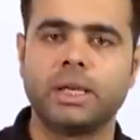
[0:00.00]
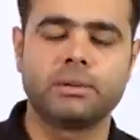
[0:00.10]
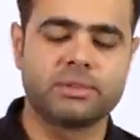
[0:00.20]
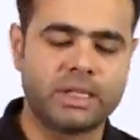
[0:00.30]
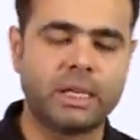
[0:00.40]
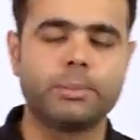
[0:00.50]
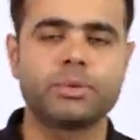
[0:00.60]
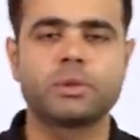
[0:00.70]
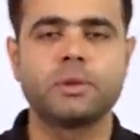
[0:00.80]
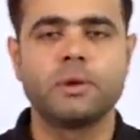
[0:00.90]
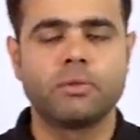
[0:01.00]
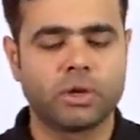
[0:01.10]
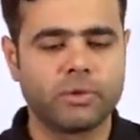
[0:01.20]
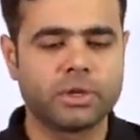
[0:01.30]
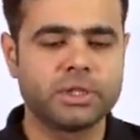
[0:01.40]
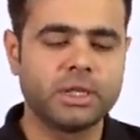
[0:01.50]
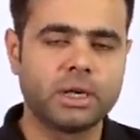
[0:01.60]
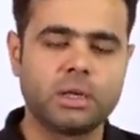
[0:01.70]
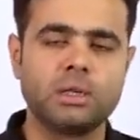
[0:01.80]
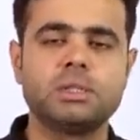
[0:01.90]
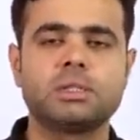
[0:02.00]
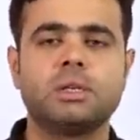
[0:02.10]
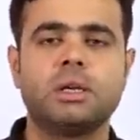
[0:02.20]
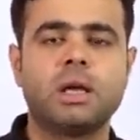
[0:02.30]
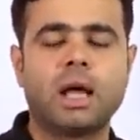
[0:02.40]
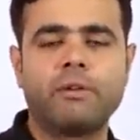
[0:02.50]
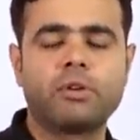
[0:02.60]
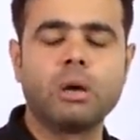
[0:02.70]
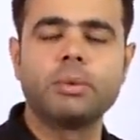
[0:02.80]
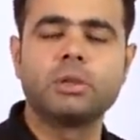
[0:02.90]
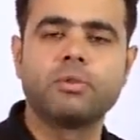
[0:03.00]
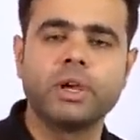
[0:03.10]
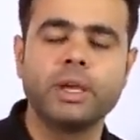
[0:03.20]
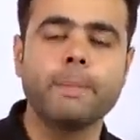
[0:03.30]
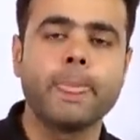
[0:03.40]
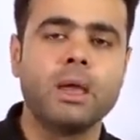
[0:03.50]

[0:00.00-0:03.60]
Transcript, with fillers: like steps, whatever the hurdles have come in your way,